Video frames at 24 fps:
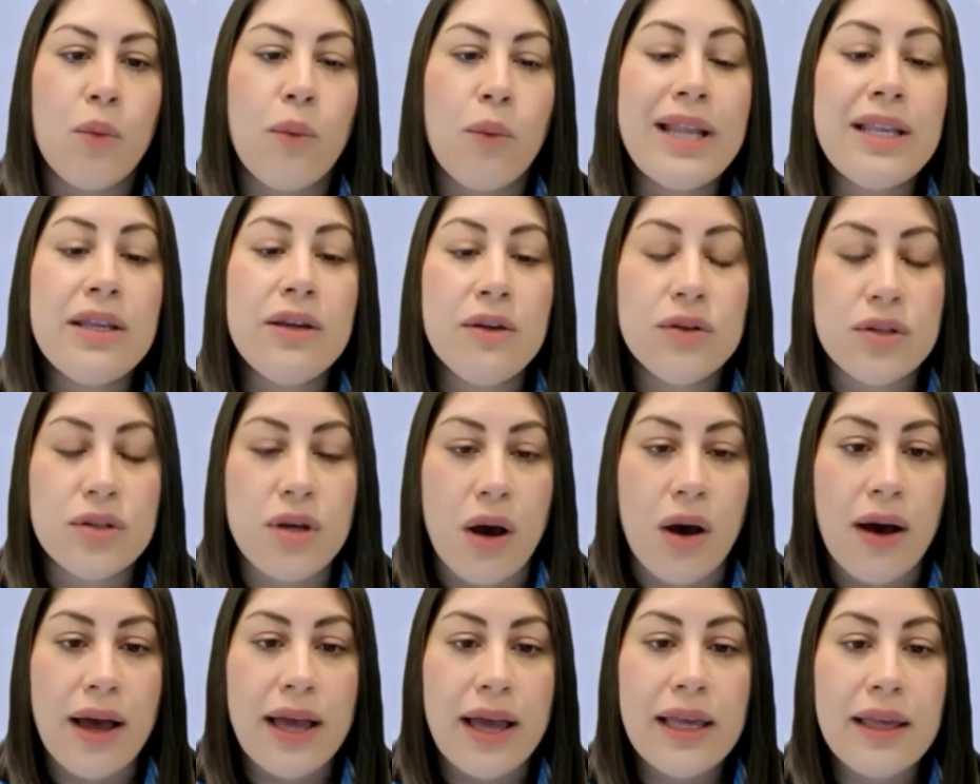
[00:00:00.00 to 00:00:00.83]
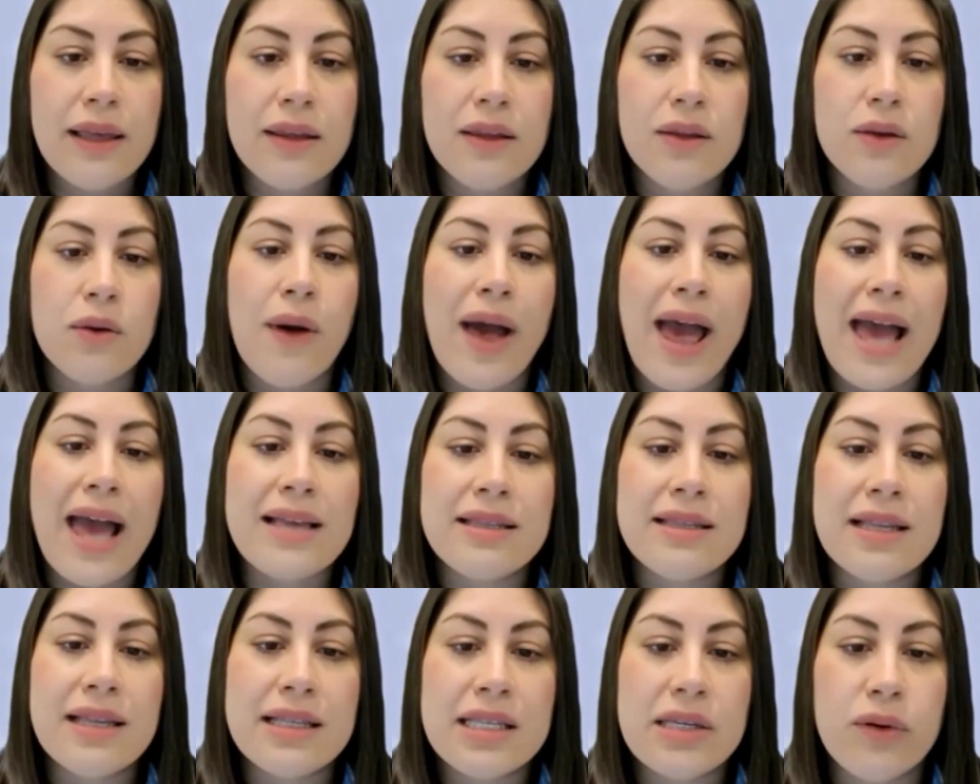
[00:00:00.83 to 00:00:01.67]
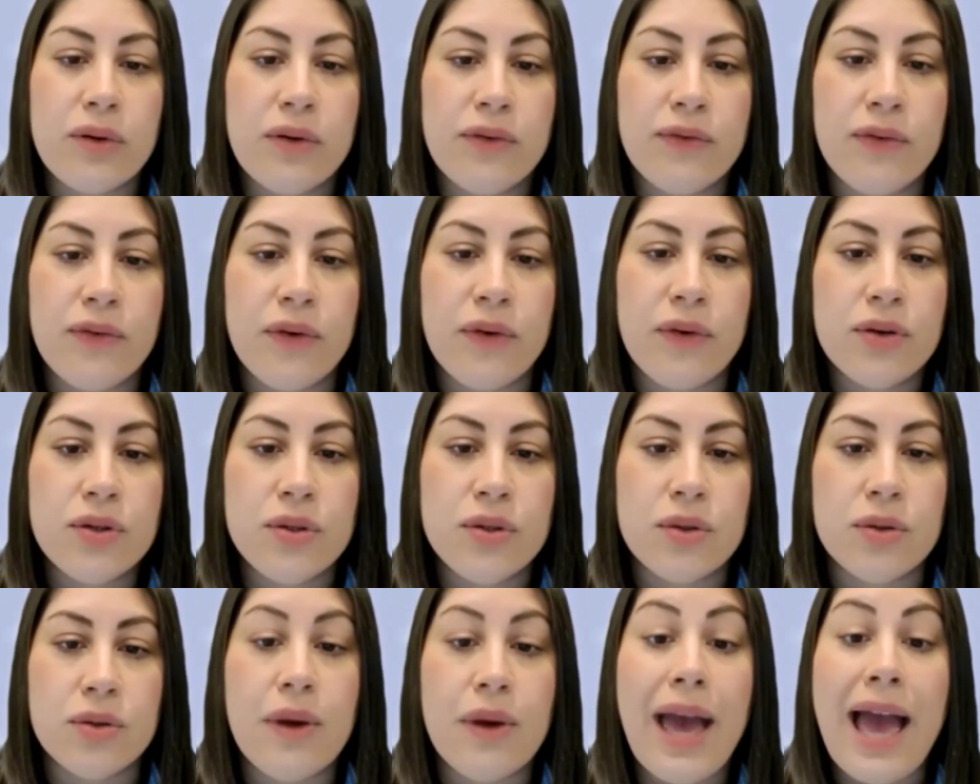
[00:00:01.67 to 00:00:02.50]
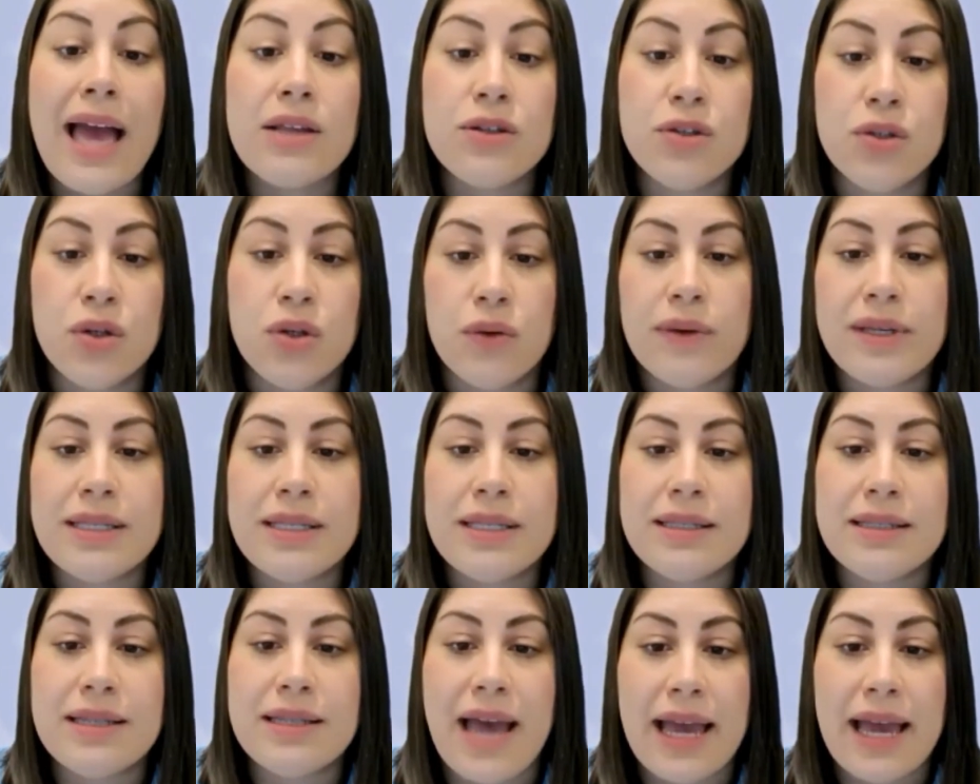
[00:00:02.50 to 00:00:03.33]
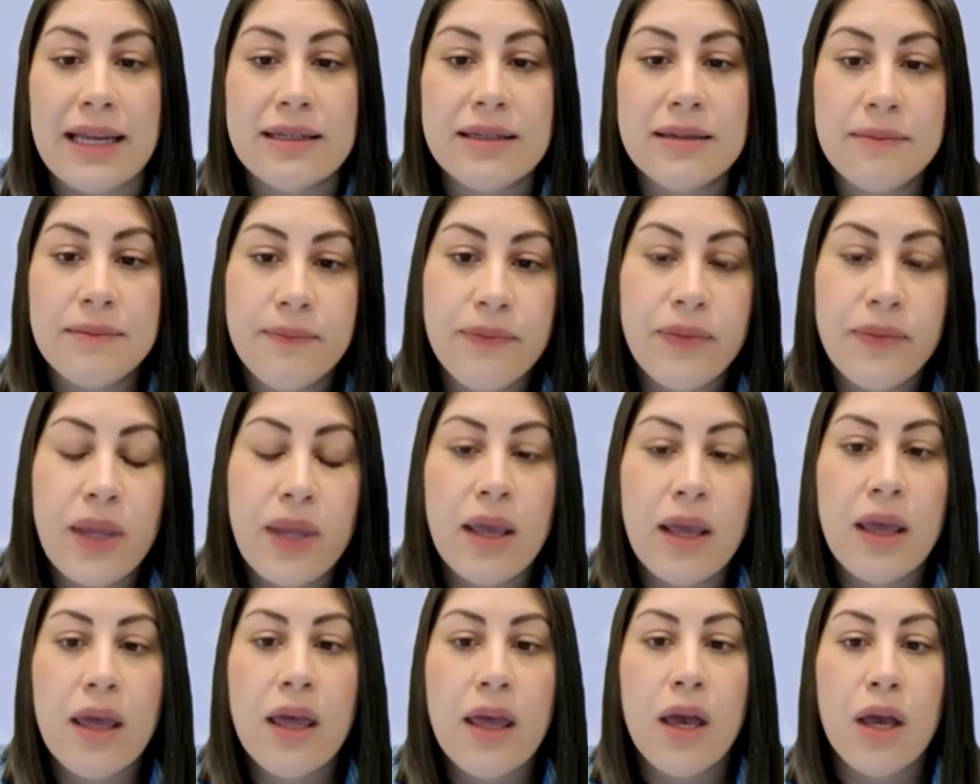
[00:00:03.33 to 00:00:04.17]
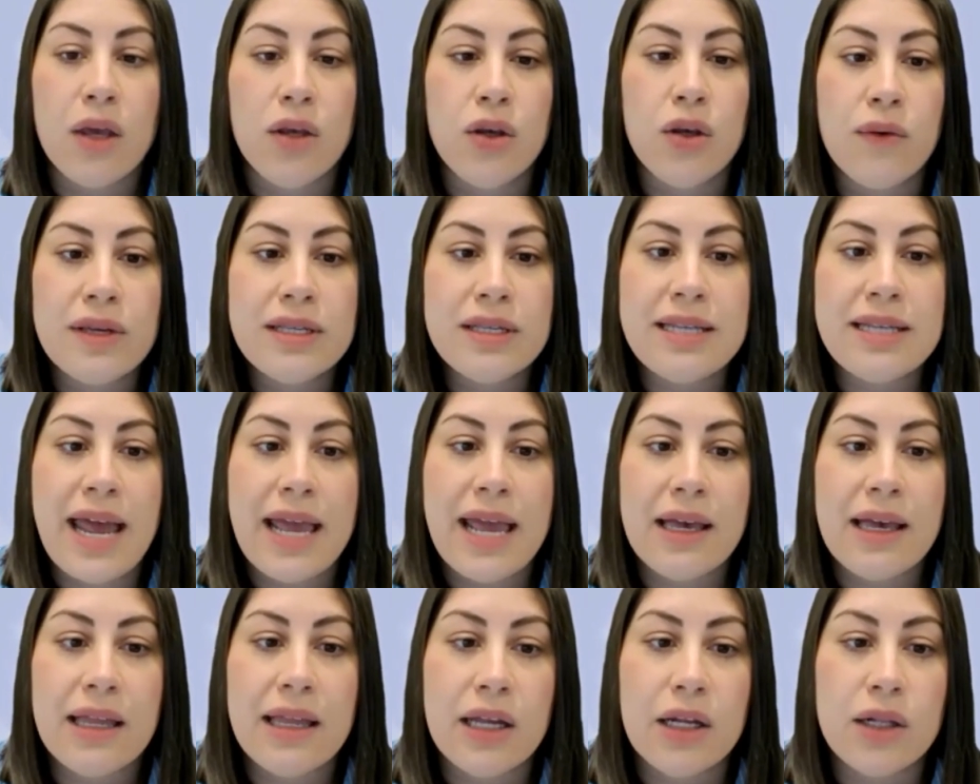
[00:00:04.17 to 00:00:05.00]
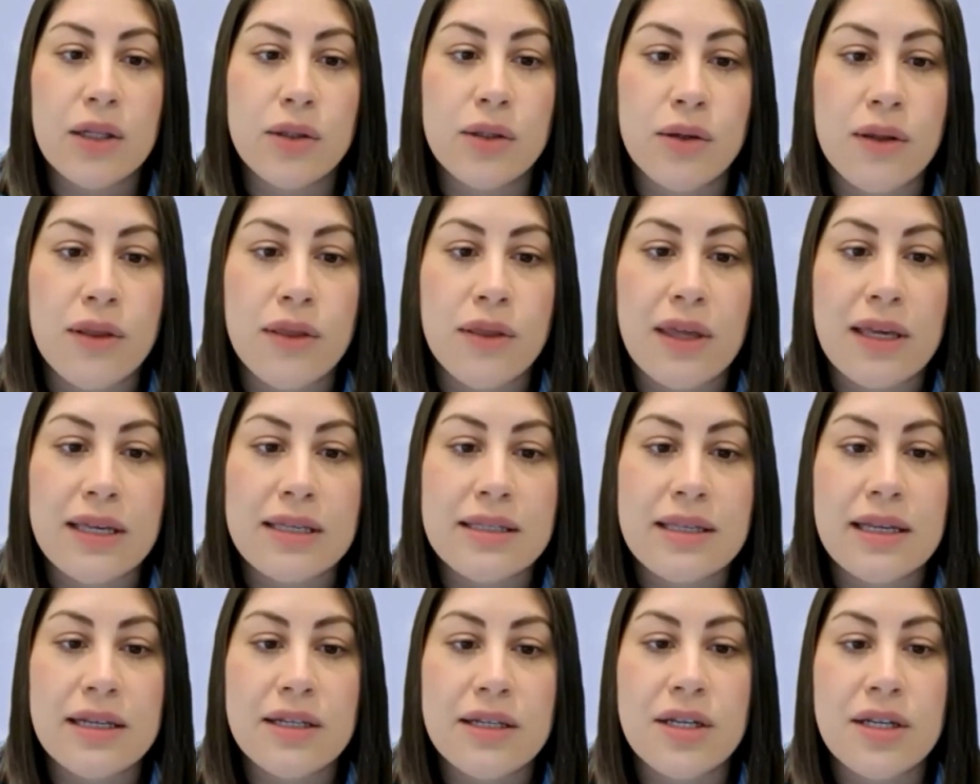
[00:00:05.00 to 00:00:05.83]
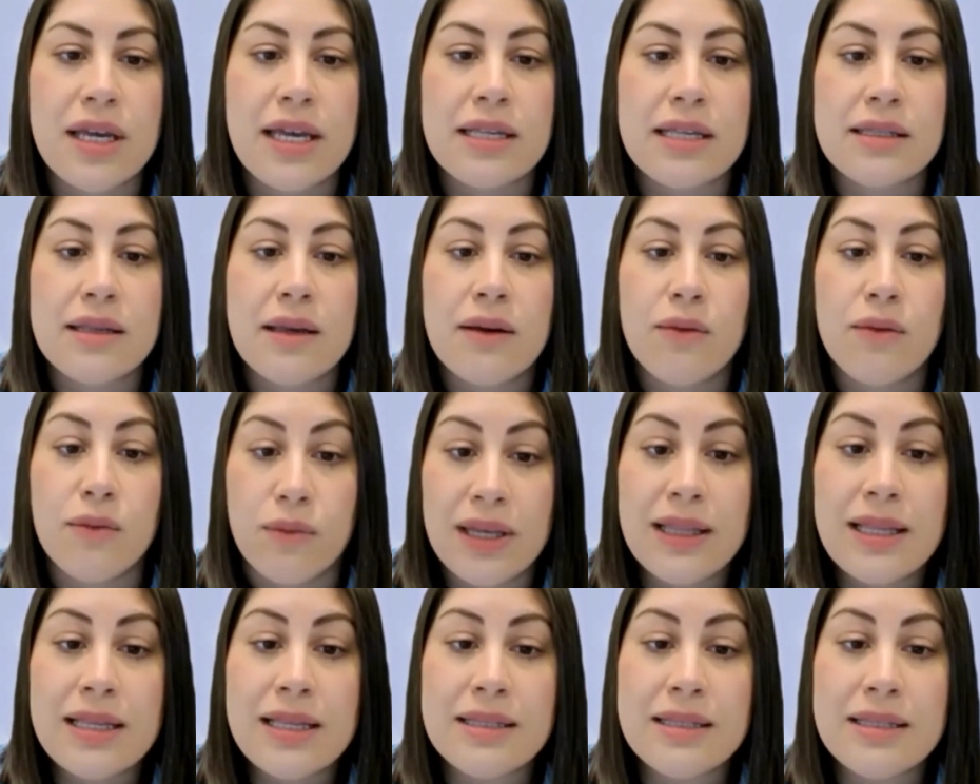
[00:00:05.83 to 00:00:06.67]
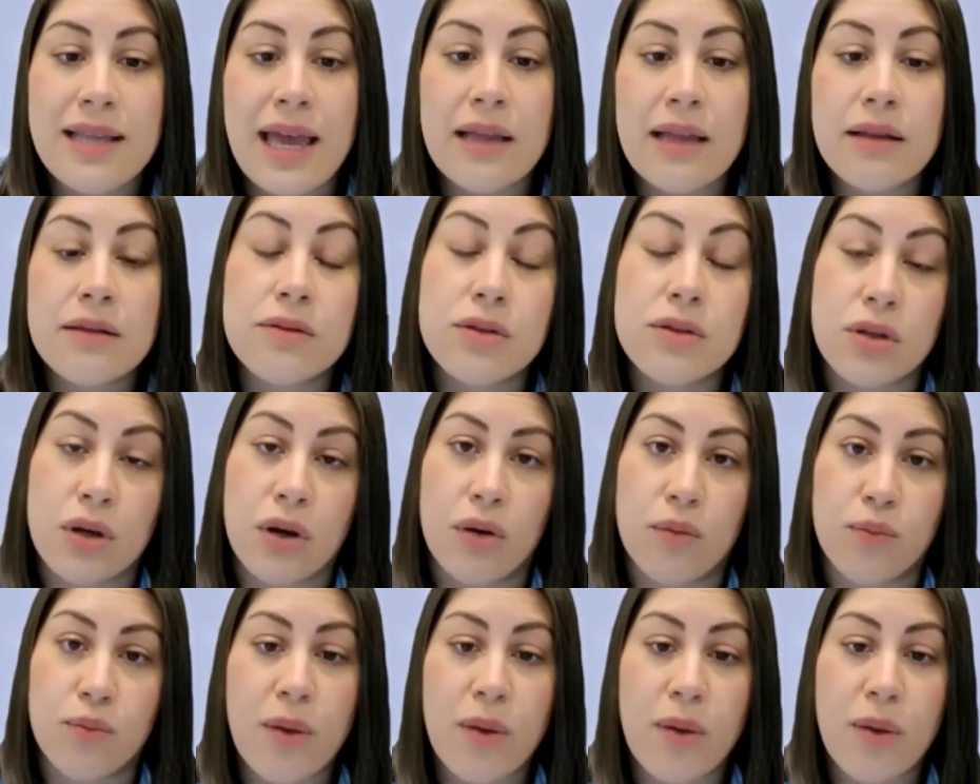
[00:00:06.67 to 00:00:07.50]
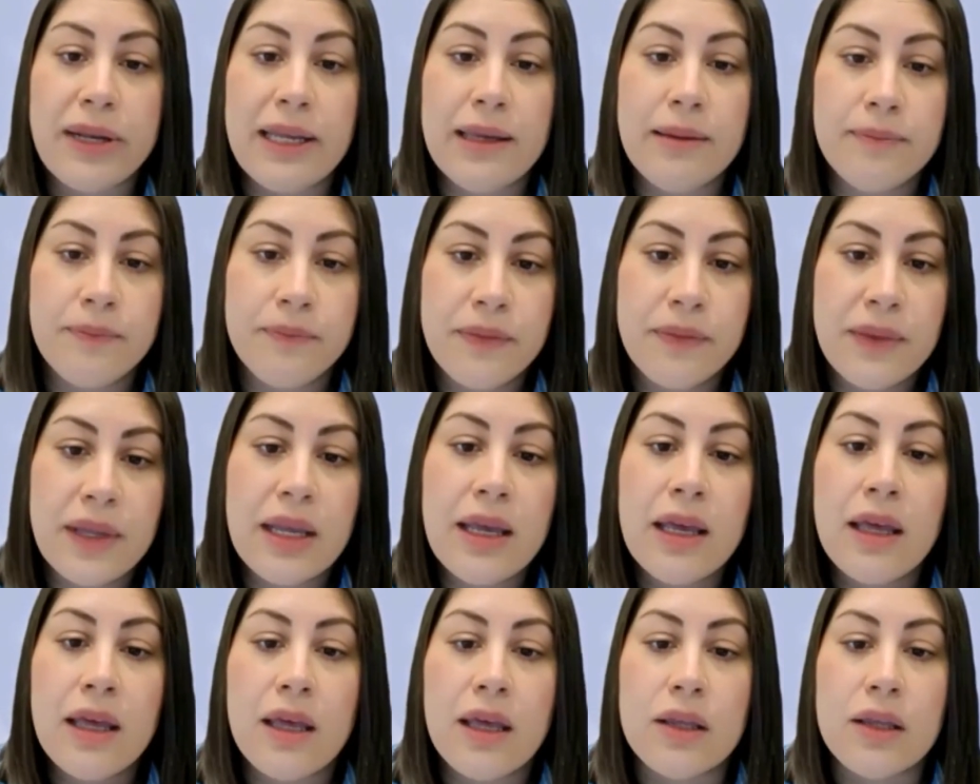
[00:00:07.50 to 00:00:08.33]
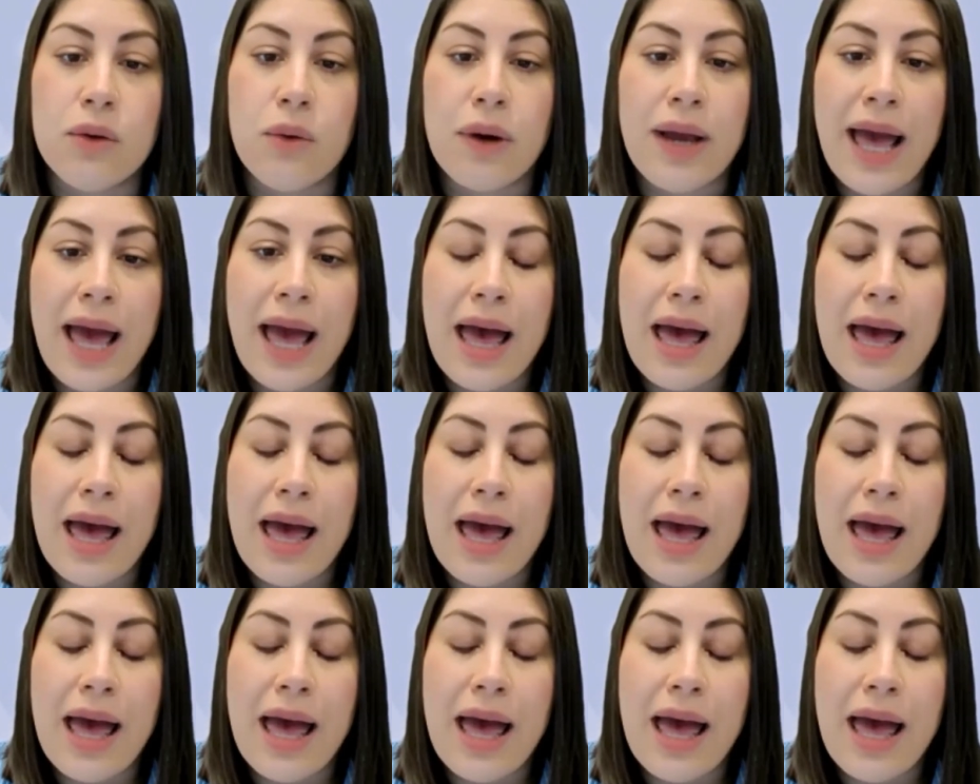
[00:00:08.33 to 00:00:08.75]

When you die, your assets are referred to as your estate. Your estate can include things such as real estate, so property, your